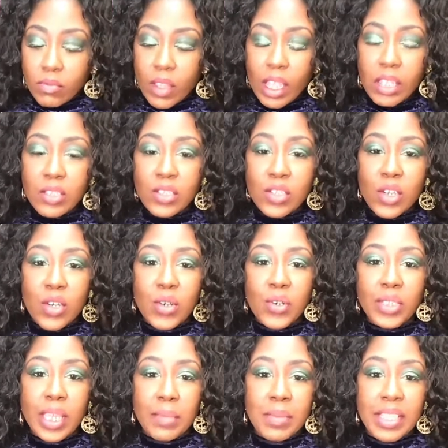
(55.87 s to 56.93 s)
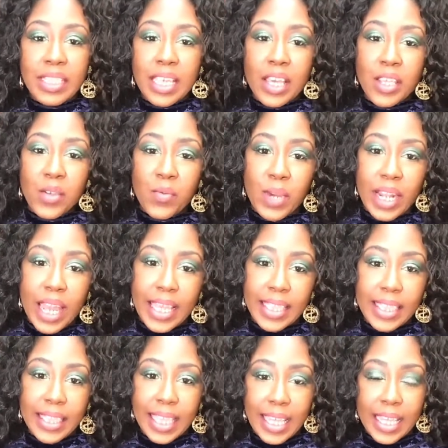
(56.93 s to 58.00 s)
So let me tell you what I
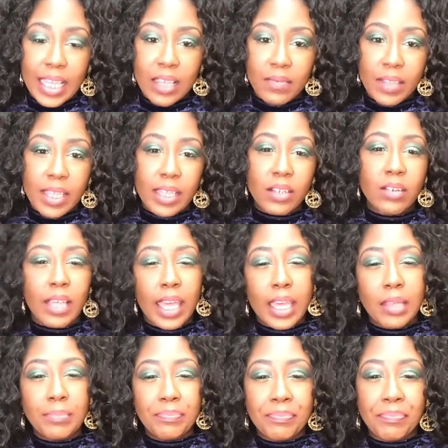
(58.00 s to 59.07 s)
think of it, okay?